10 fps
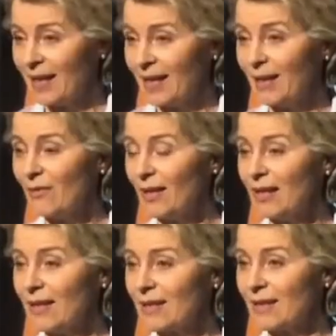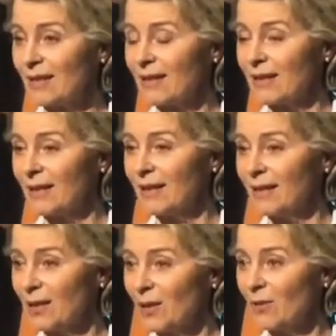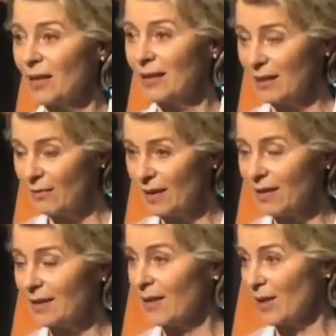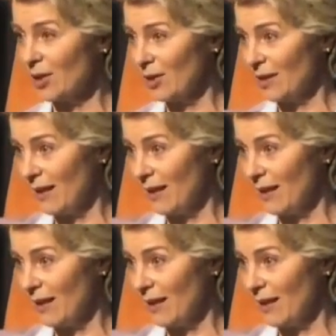If things go in a difficult direction,